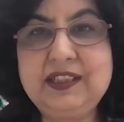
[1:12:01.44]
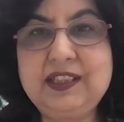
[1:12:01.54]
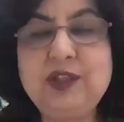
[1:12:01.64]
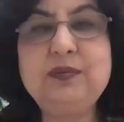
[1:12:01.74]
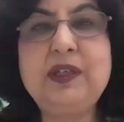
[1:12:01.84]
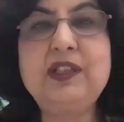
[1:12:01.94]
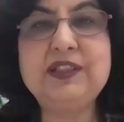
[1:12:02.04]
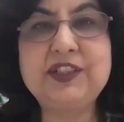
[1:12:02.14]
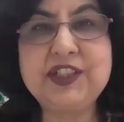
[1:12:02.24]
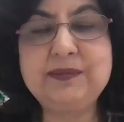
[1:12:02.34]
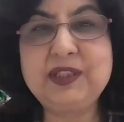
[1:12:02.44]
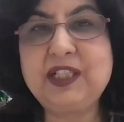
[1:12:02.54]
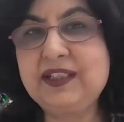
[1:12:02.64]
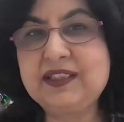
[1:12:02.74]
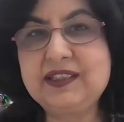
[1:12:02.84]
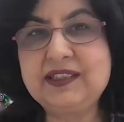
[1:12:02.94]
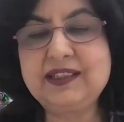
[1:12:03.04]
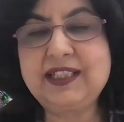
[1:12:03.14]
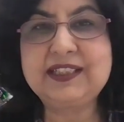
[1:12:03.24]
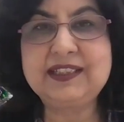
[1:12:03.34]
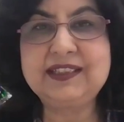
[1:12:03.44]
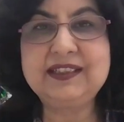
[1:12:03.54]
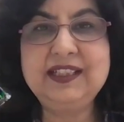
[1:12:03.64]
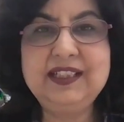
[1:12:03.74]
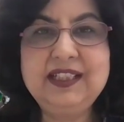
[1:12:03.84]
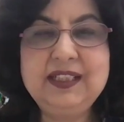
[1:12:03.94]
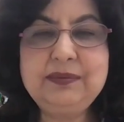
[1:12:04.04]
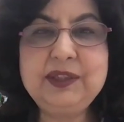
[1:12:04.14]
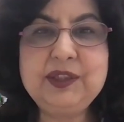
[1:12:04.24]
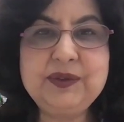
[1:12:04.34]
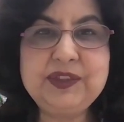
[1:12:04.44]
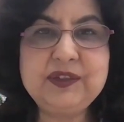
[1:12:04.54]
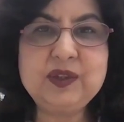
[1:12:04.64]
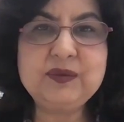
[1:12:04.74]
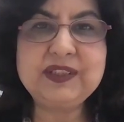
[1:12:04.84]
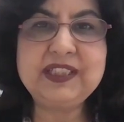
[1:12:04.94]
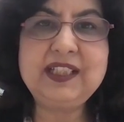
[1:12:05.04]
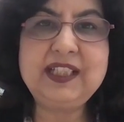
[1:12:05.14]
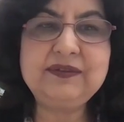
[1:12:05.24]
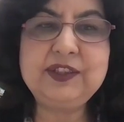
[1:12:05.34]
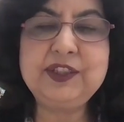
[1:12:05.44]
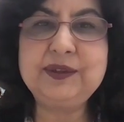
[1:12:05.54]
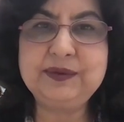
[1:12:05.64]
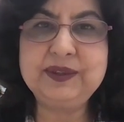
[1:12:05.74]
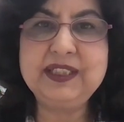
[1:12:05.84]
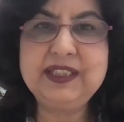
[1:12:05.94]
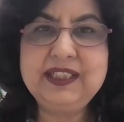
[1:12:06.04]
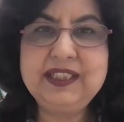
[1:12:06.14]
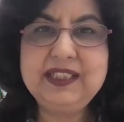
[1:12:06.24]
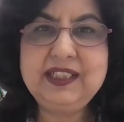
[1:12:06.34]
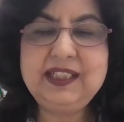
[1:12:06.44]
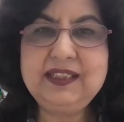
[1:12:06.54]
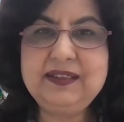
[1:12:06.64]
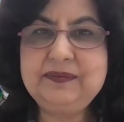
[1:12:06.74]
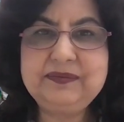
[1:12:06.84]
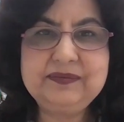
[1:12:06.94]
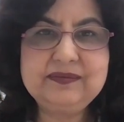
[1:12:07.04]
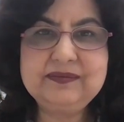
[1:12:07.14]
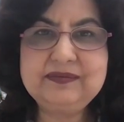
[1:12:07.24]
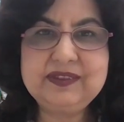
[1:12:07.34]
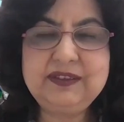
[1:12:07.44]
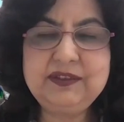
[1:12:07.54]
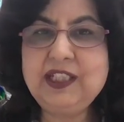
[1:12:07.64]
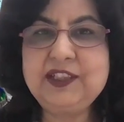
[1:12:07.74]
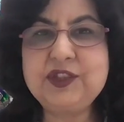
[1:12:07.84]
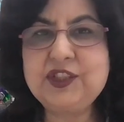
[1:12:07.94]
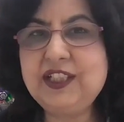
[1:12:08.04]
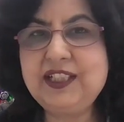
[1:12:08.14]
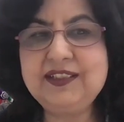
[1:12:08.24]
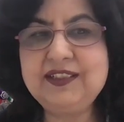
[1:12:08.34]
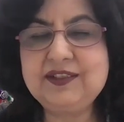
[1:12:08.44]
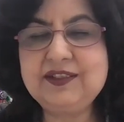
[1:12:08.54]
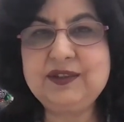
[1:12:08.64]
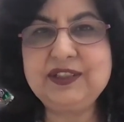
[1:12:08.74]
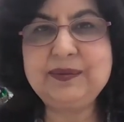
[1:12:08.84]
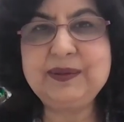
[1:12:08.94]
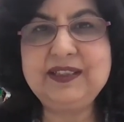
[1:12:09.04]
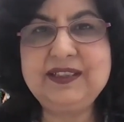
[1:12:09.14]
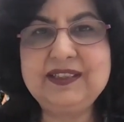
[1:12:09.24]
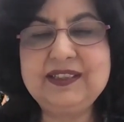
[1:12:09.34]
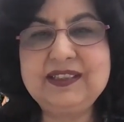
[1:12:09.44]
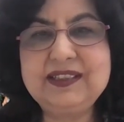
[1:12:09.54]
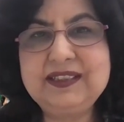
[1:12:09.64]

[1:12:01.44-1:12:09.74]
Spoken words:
a whole partnership, directors, actors, producers. What was it like for you? If you'd like to share that sort of experience.